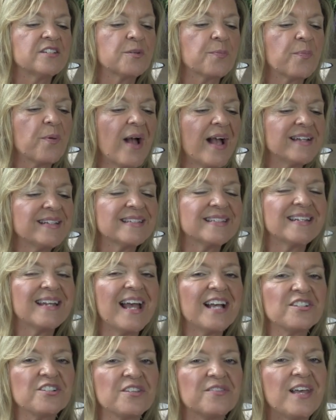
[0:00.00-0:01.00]
to practice.
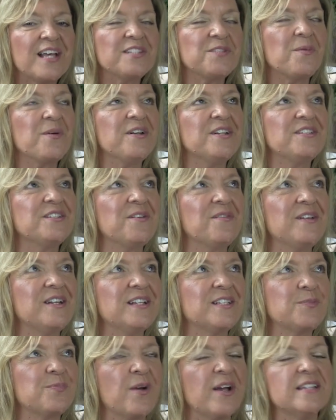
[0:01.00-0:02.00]
And actually, that's where he's
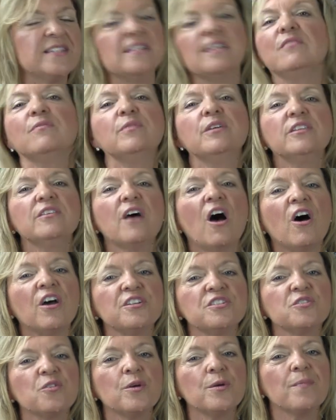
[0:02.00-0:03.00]
doing expressive with
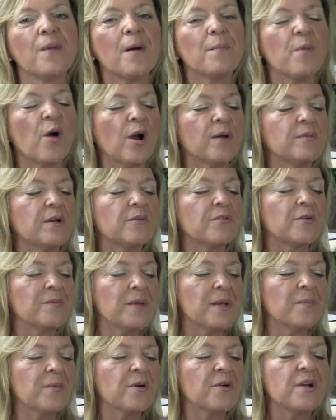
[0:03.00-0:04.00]
auditory bombardment.
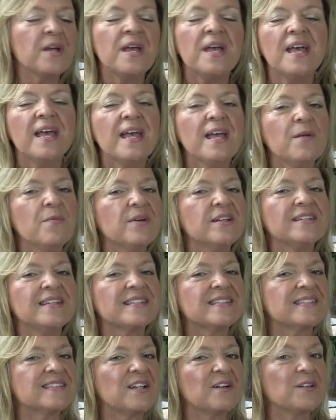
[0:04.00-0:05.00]
Remember, he wouldn't
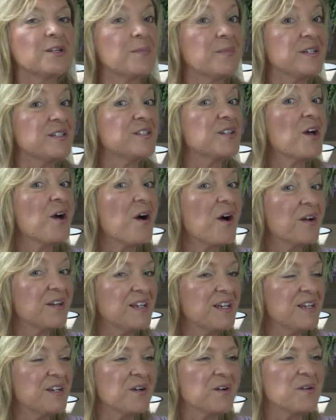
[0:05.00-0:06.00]
necessarily be
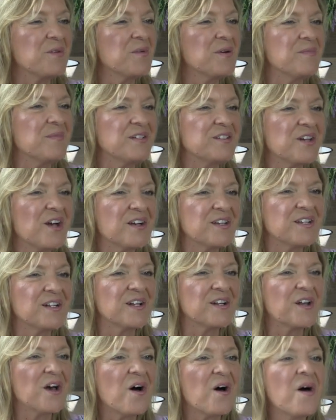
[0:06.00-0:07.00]
talking, or he wouldn't be
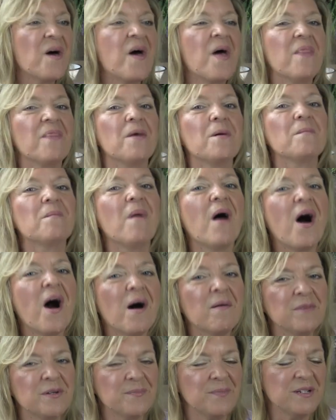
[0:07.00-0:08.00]
talking at all. The
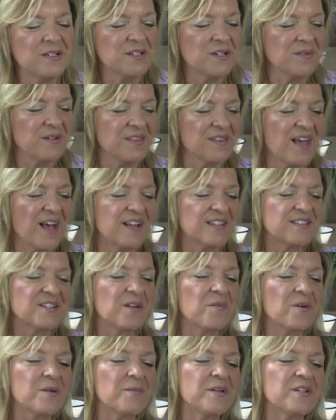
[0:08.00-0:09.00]
mom would be doing that.
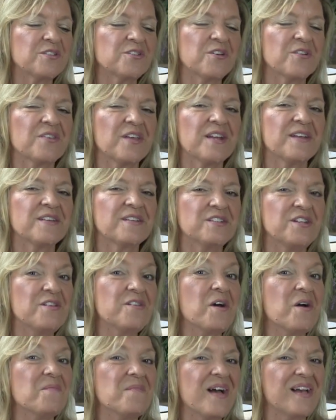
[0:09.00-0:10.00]
So I want to be sure that
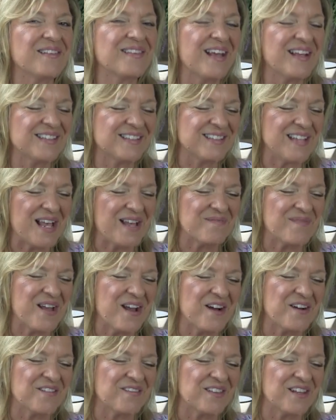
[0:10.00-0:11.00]
you don't make that same
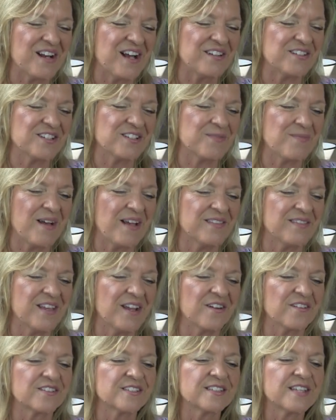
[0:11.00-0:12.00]
error that I just made
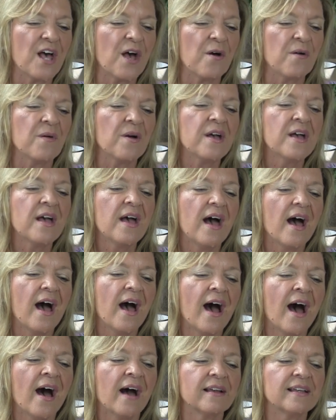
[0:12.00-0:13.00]
there. So
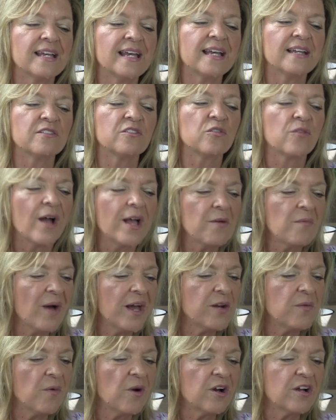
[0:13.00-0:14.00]
again, great
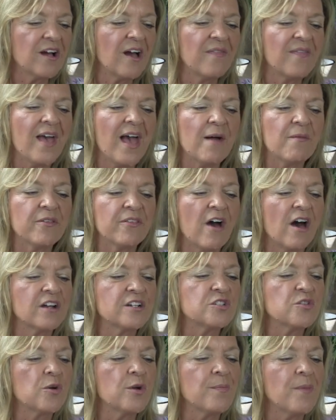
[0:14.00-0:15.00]
way to work on that with
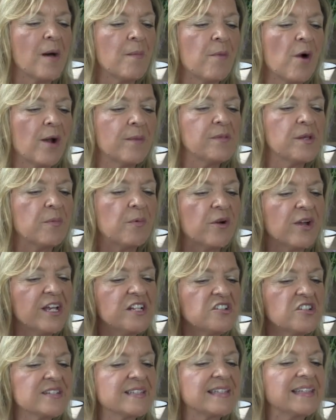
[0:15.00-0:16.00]
auditory bombardment, where
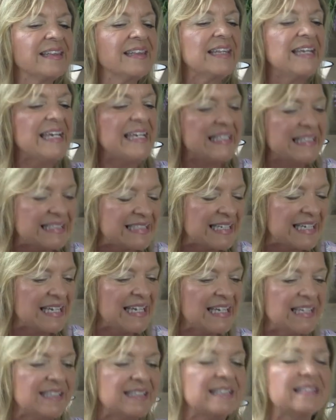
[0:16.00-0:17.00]
he just
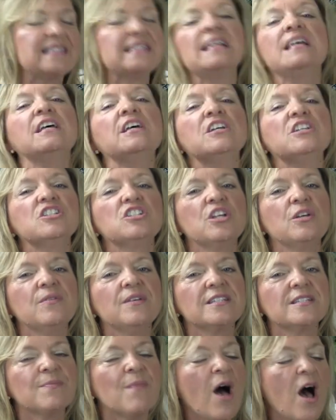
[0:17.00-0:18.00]
listens
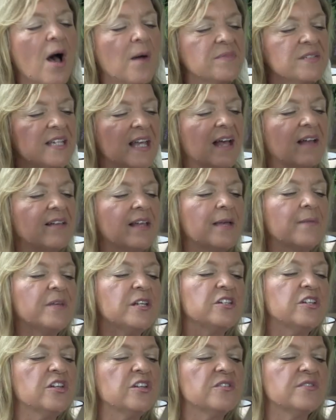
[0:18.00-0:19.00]
to his mom tell
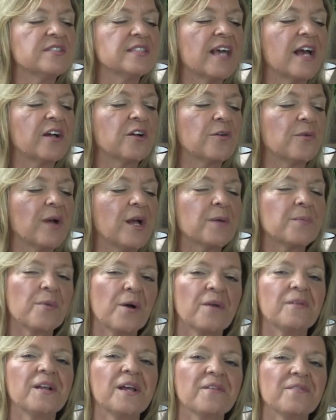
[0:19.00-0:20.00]
him and use that correct
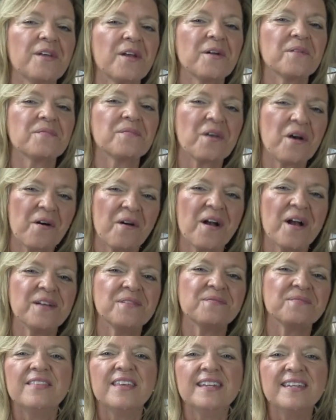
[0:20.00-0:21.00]
pronoun there. All
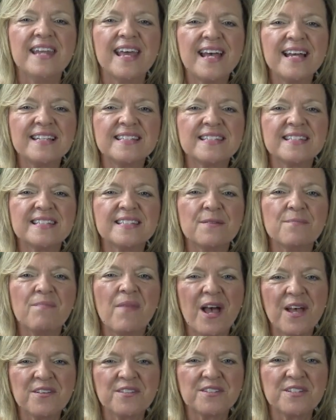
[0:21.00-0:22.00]
right. The next
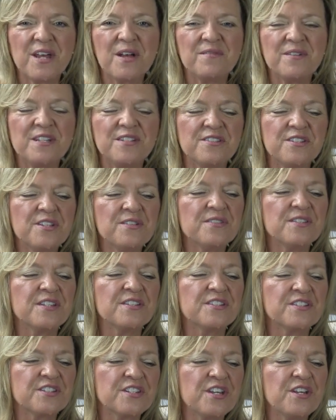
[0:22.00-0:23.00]
milestone
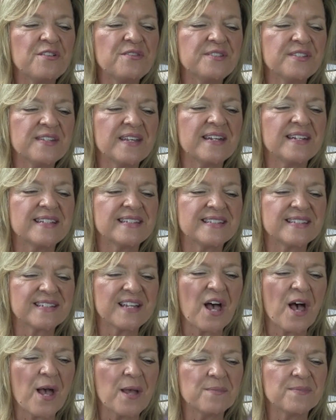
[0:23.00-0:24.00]
uses 2 sentence
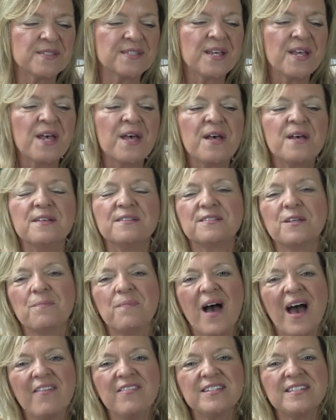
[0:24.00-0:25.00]
types. So
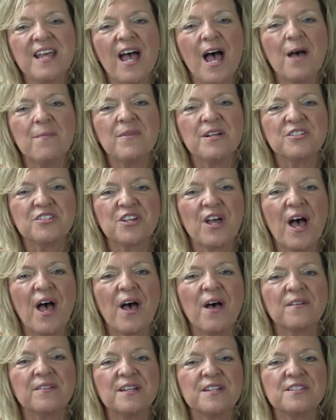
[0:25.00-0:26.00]
by the time a
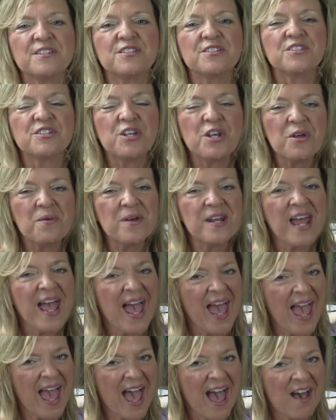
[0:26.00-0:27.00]
child is
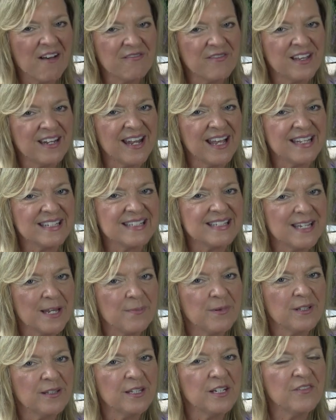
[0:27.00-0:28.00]
2.5 and has
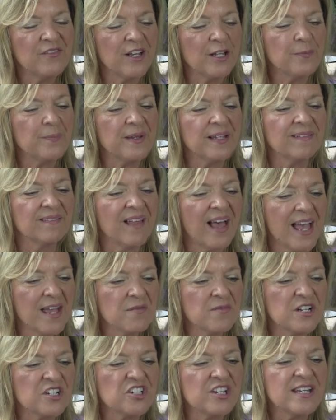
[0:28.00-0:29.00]
typically developing
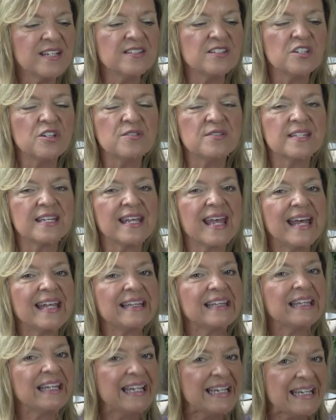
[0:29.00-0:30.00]
language, he's using
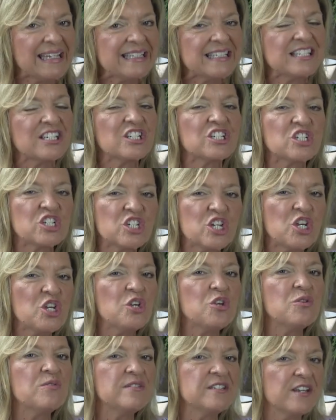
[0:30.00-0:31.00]
at least
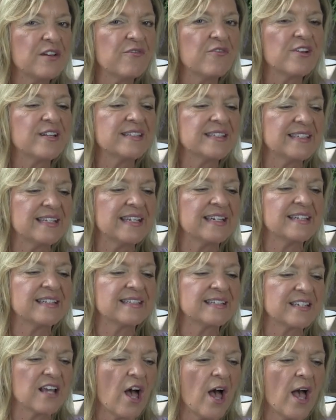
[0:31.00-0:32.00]
2 different sentence